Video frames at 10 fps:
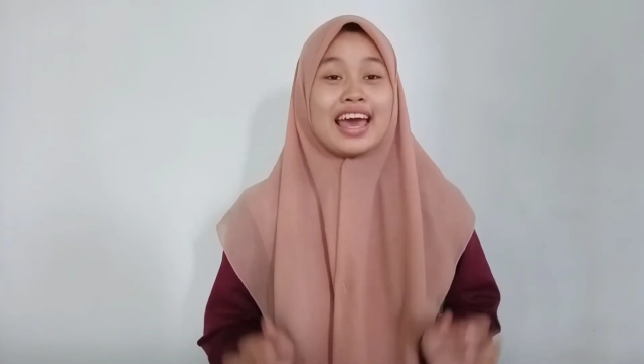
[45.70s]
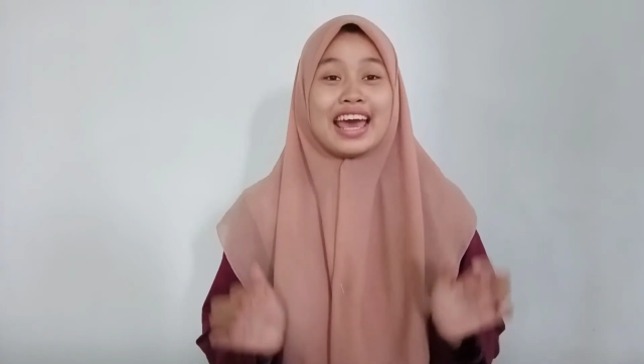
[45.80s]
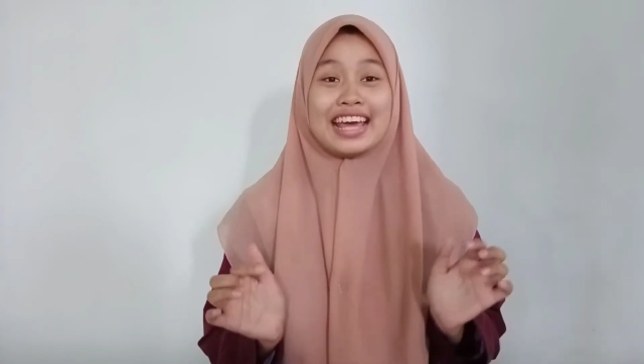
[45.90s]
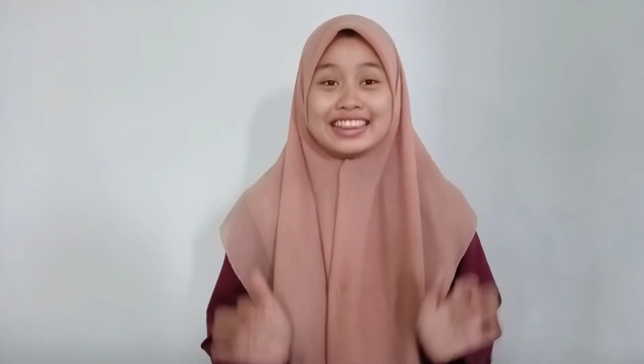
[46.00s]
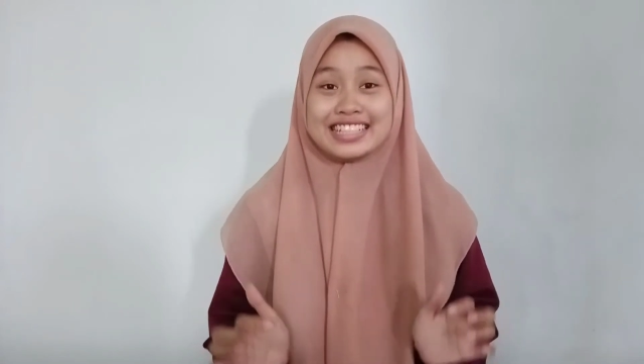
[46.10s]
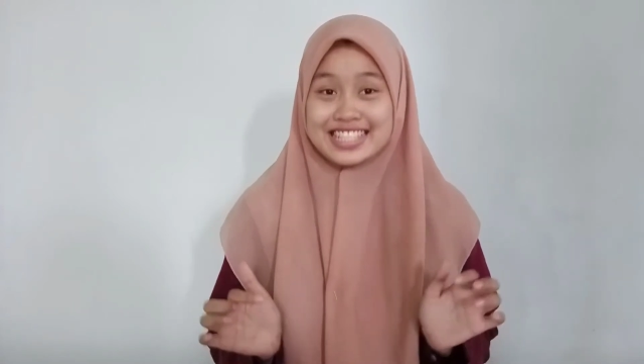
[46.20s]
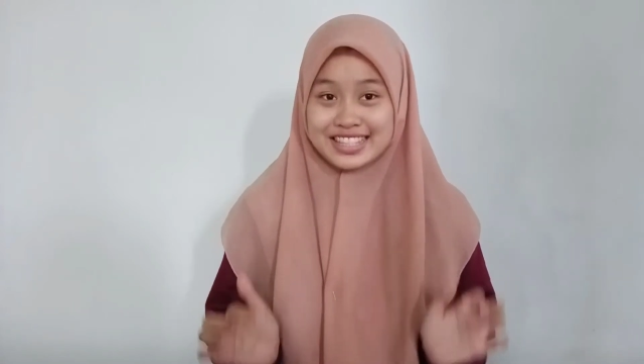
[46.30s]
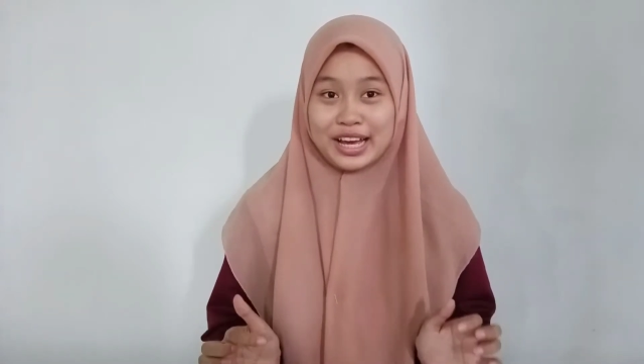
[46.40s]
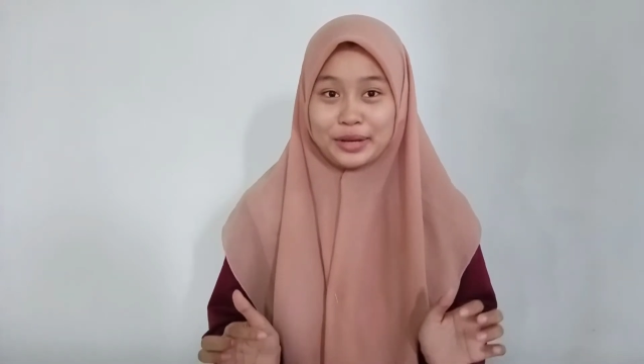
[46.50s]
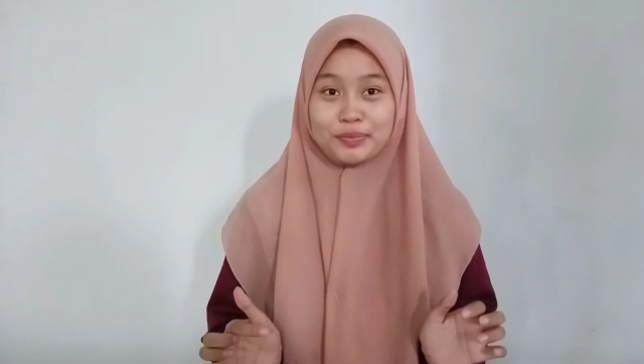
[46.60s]
And this
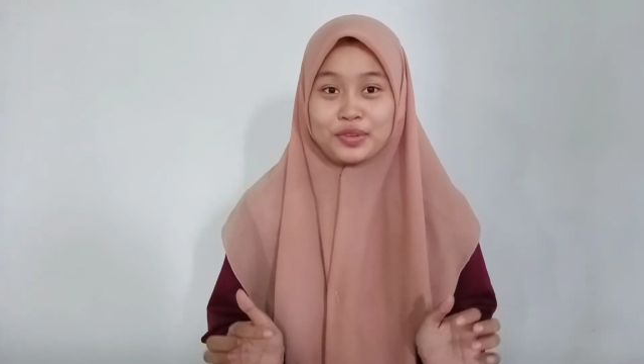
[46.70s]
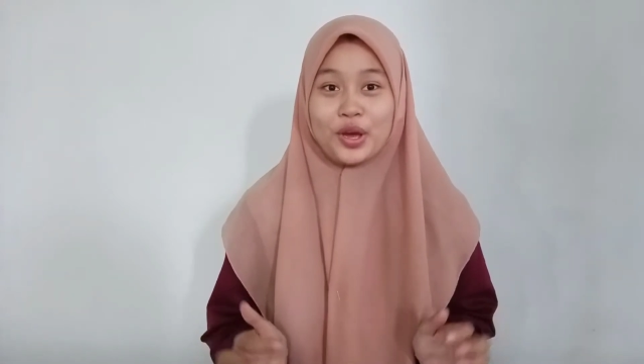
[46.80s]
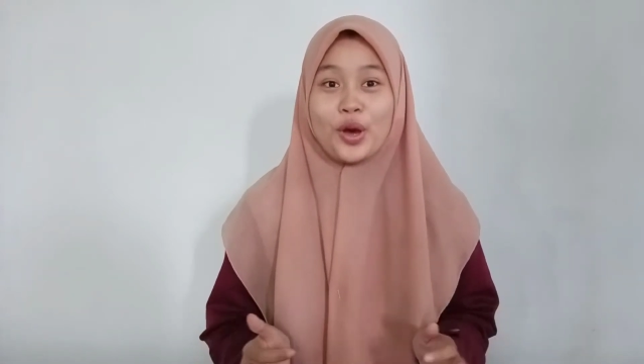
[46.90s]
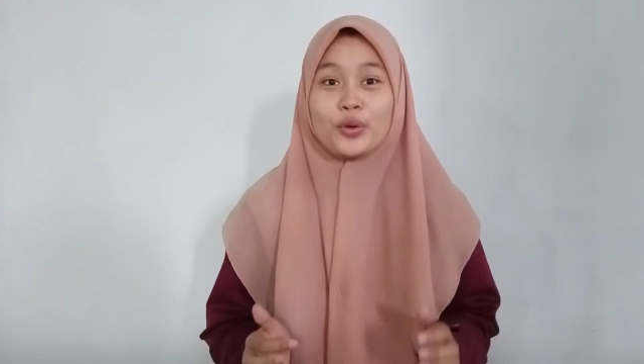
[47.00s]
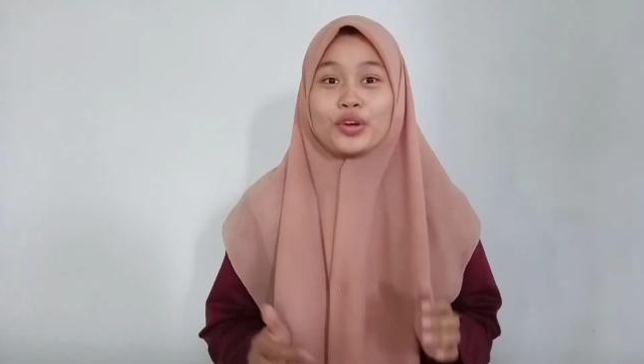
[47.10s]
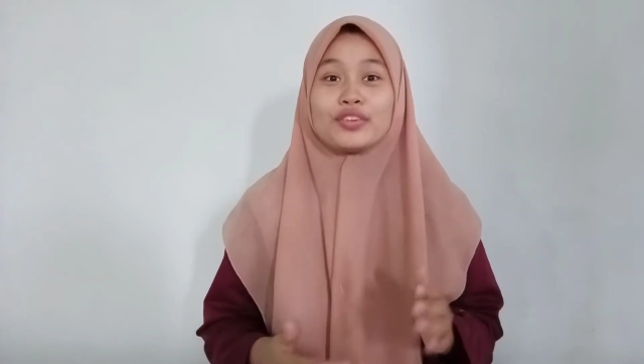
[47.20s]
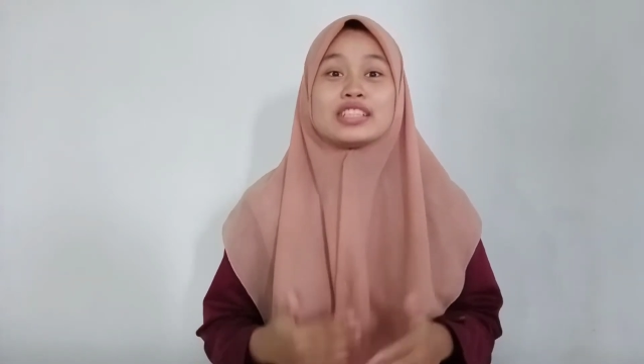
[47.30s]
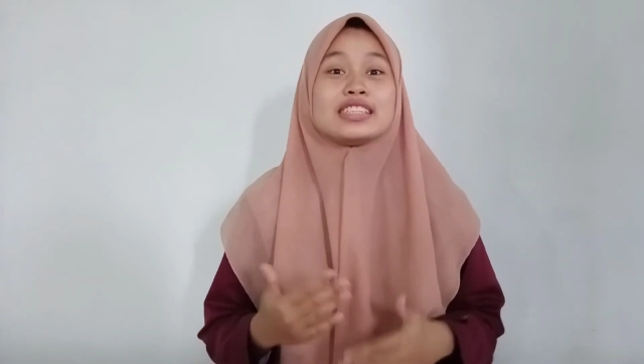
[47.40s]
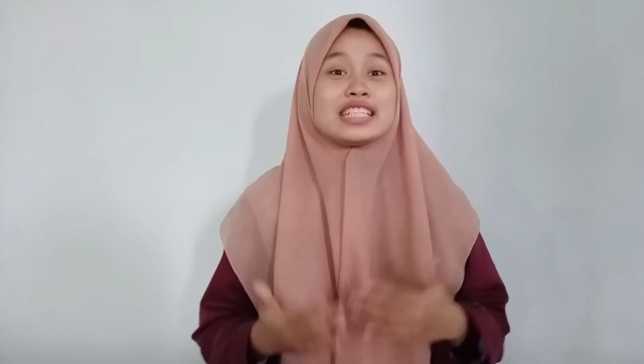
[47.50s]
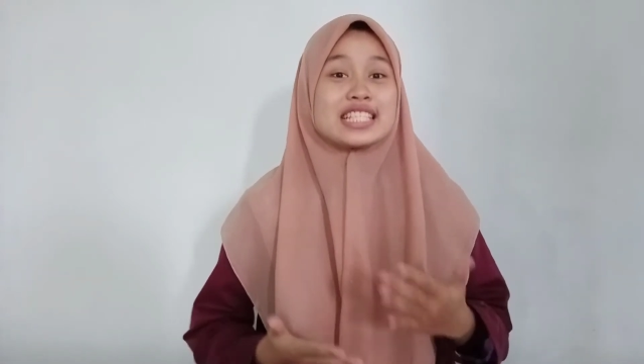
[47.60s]
time, we
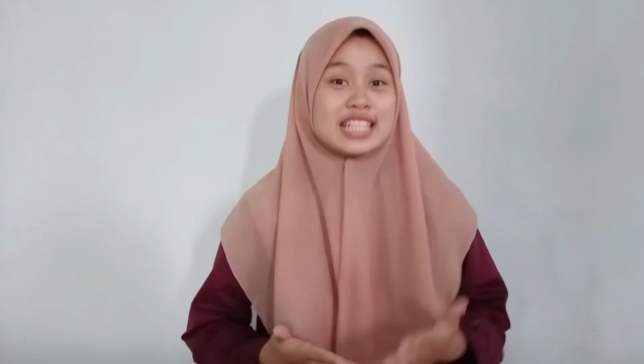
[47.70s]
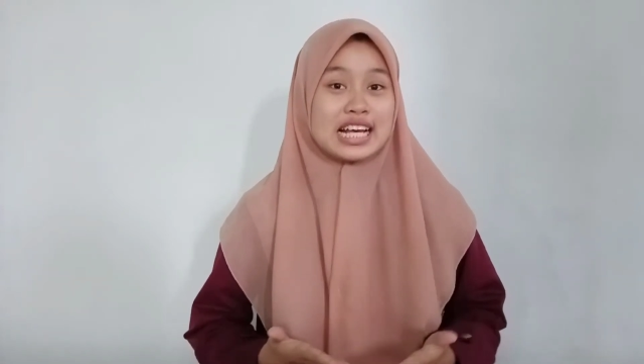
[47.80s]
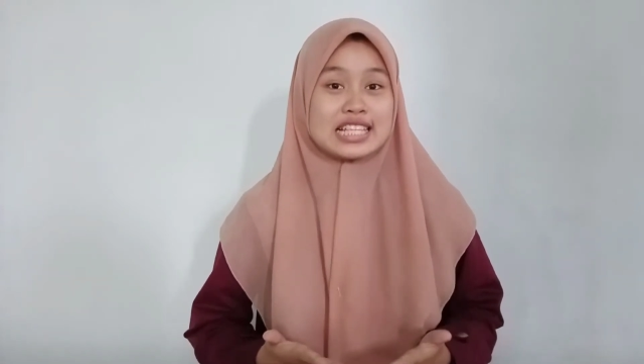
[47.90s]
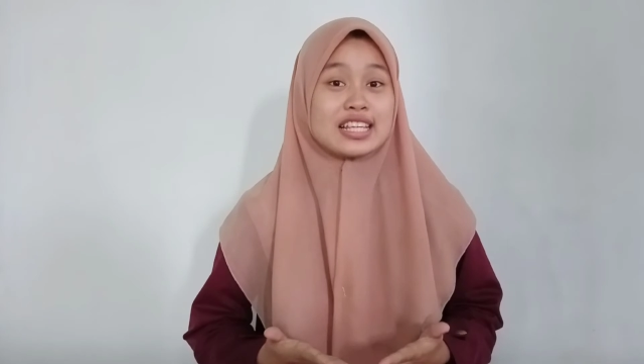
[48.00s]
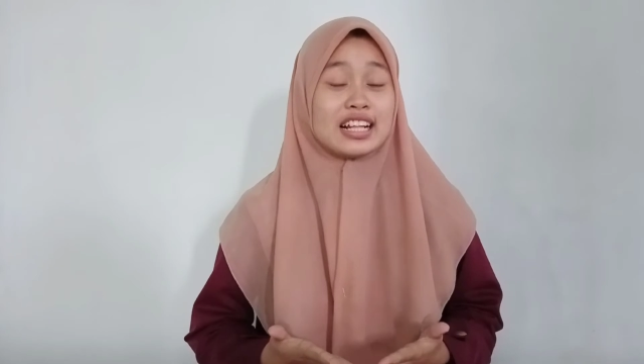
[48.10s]
will discuss